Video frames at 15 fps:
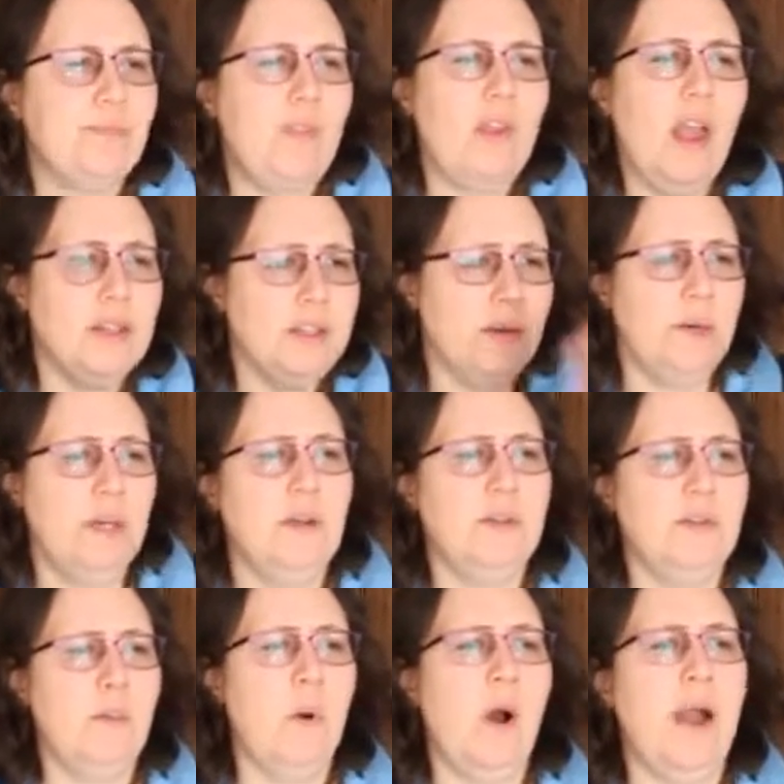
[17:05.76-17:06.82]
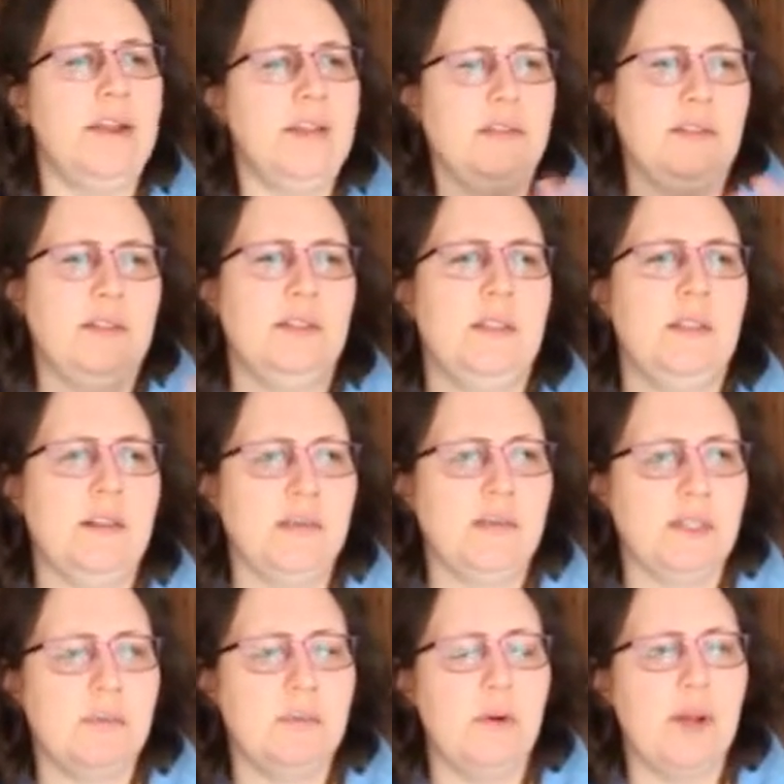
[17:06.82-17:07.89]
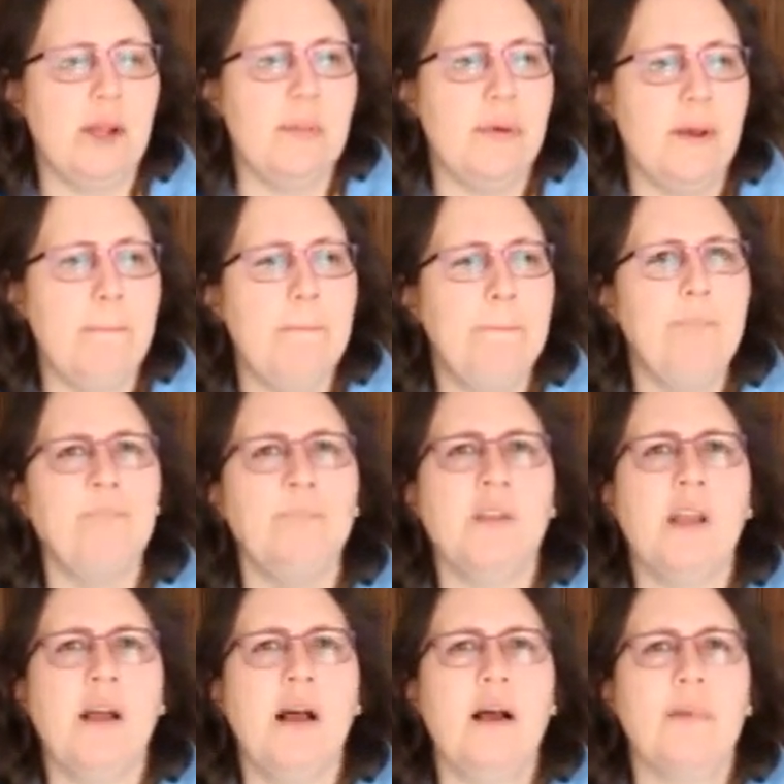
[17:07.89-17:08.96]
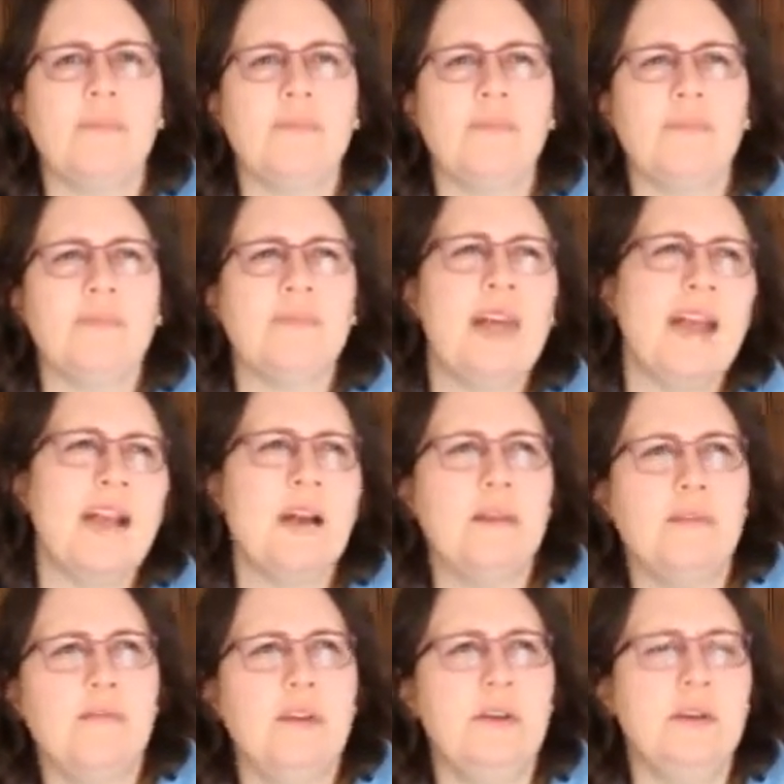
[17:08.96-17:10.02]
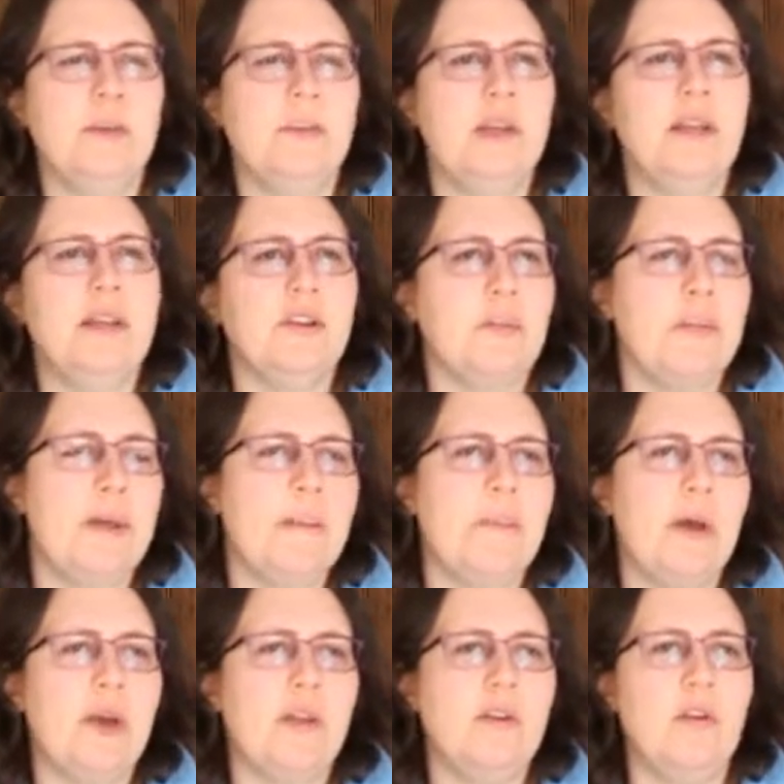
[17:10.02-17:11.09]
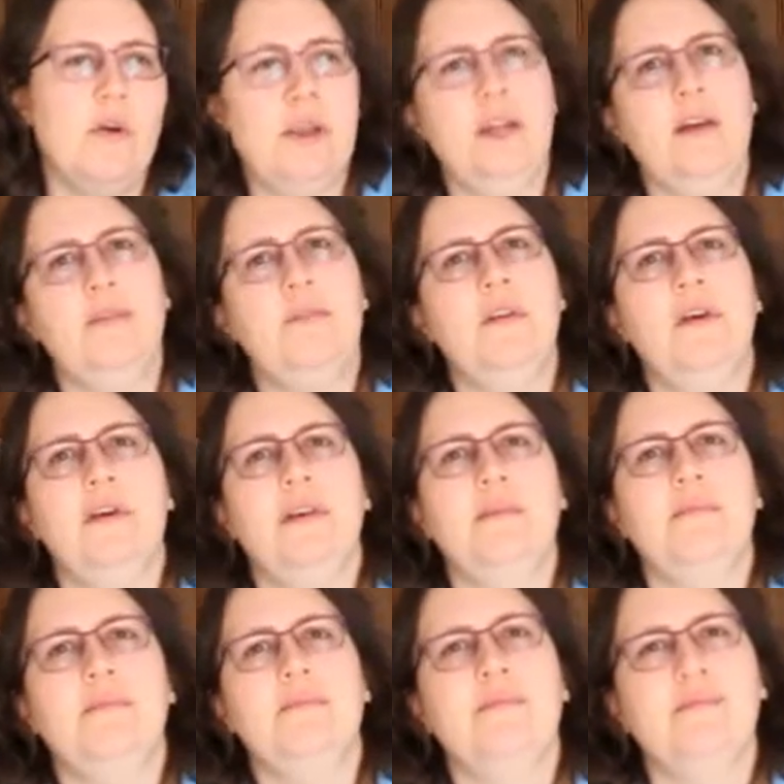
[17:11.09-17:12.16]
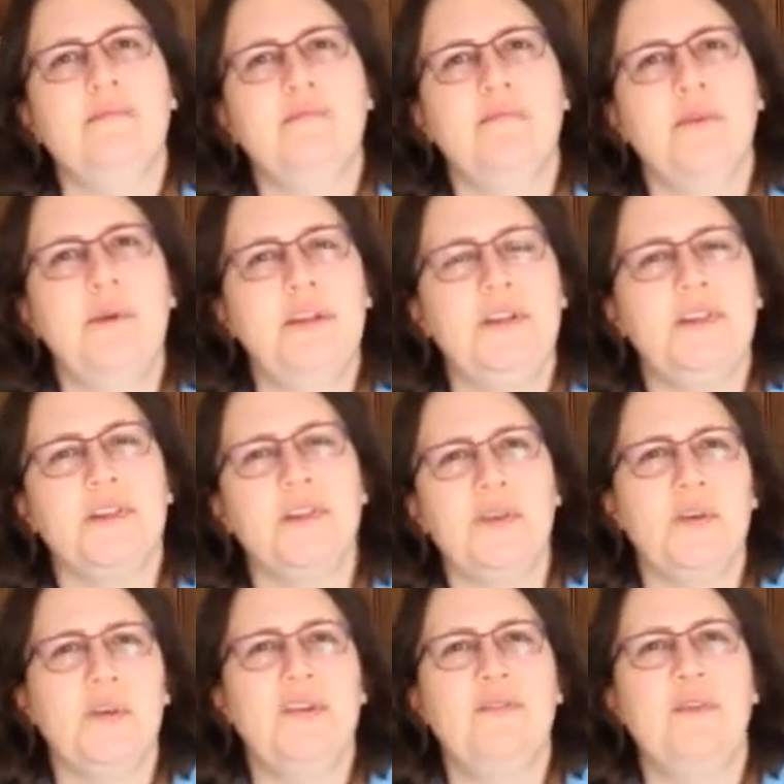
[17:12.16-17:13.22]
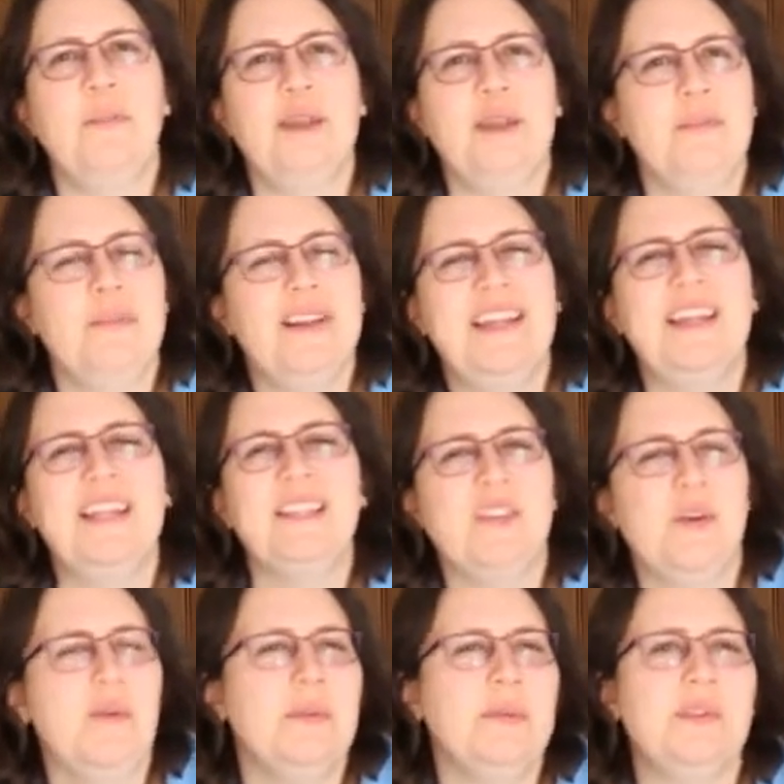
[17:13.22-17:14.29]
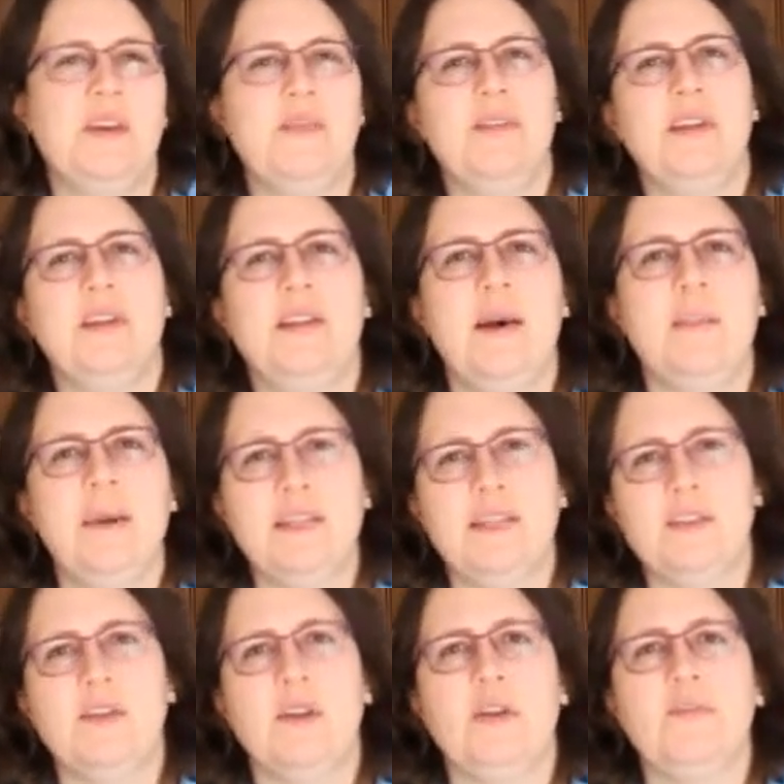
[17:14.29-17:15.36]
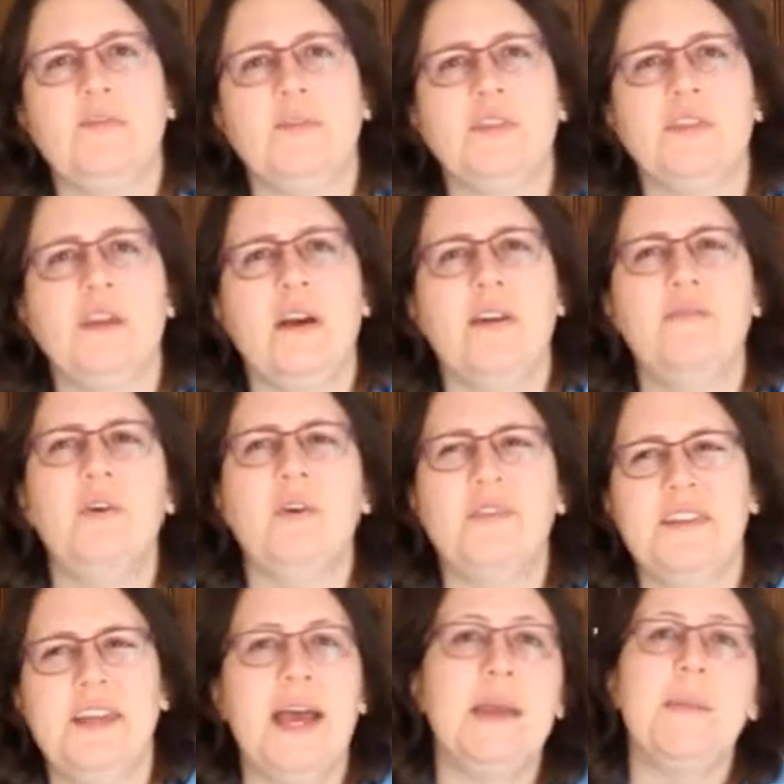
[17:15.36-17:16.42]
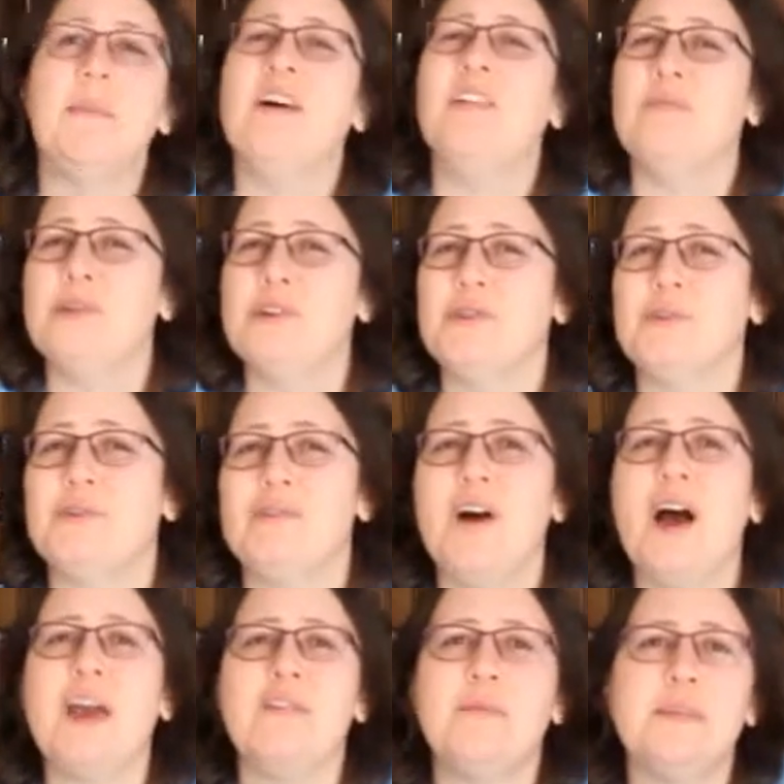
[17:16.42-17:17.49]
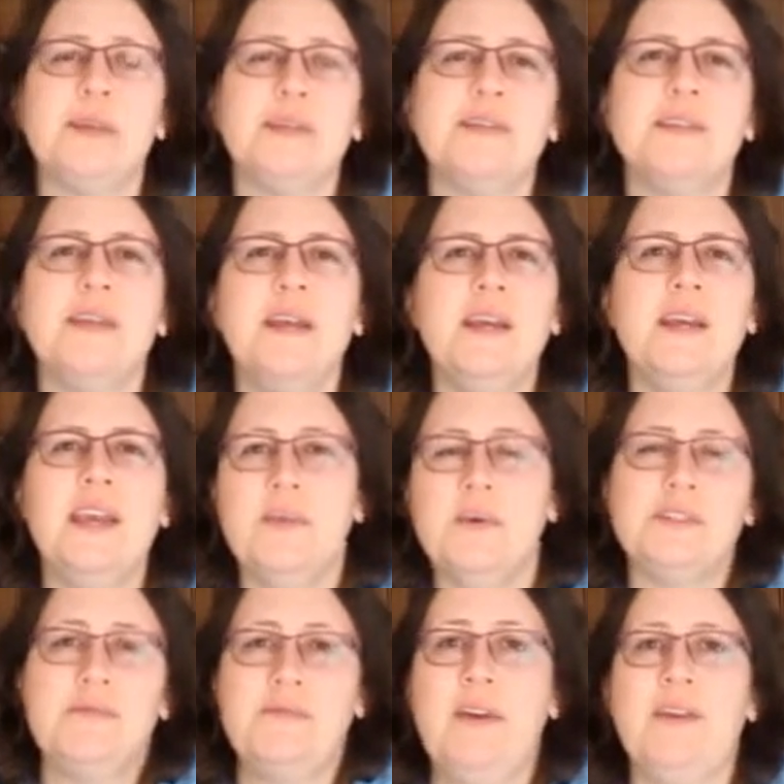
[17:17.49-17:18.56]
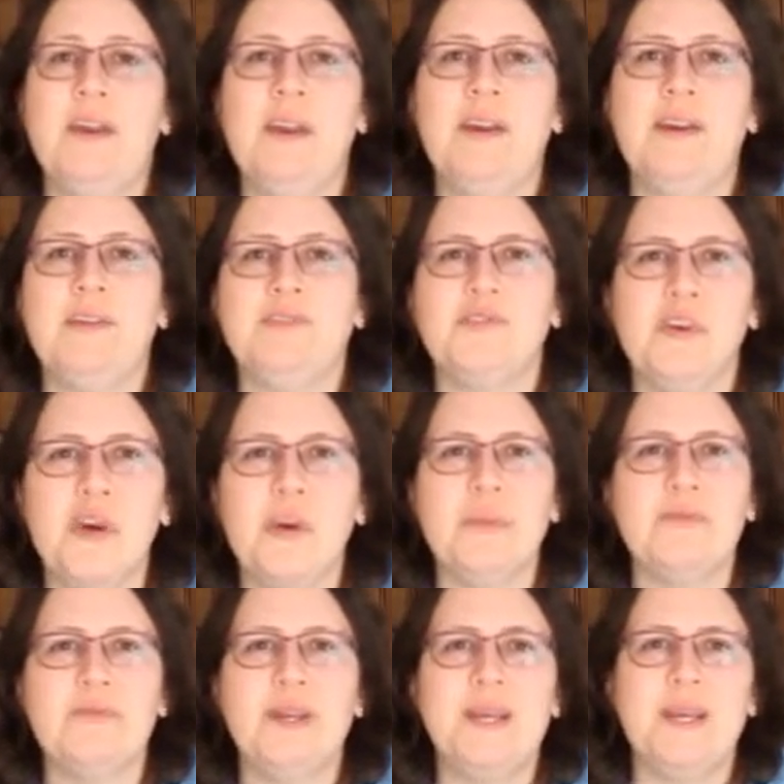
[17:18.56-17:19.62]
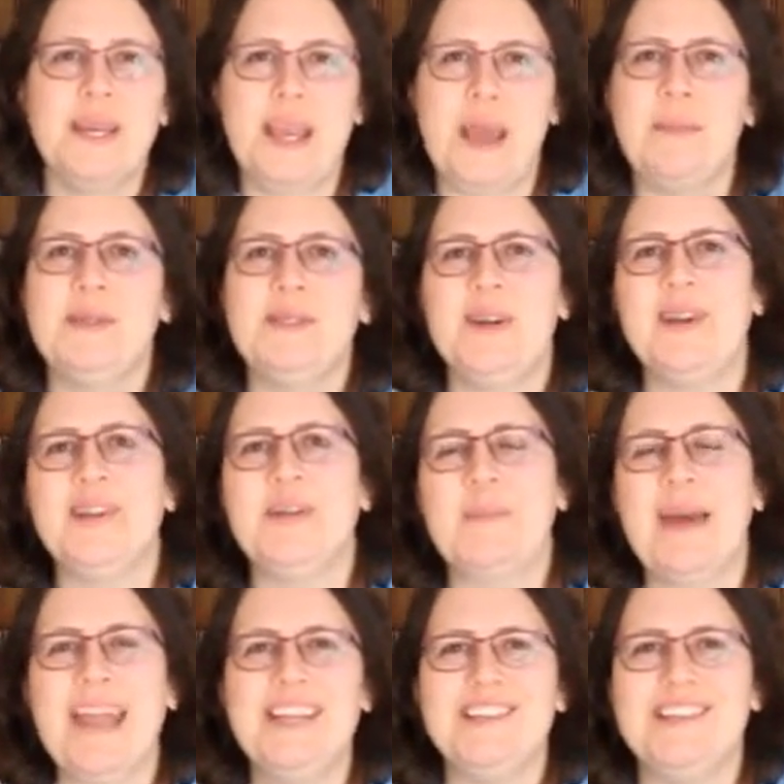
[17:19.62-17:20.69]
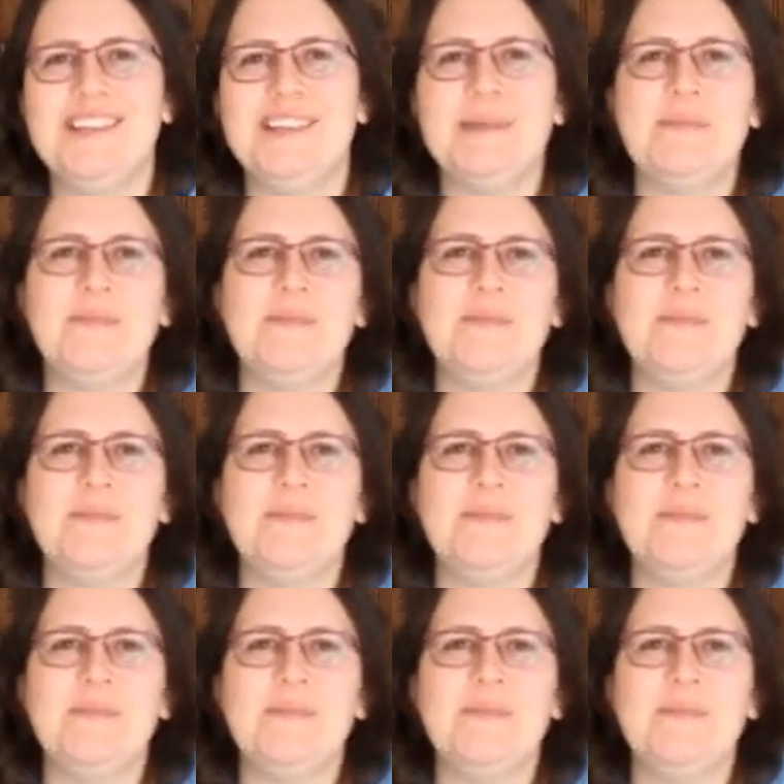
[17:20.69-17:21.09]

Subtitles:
I don't want to go into why, because as I said, I don't want to spoil it, but that kind of niggled at me a little bit, but not enough that it ruined the story for me completely. So it's definitely, that made it a solid 4-star. If not for that, it might have pushed to a 5, because it was a very enjoyable read. It kept me turning the pages,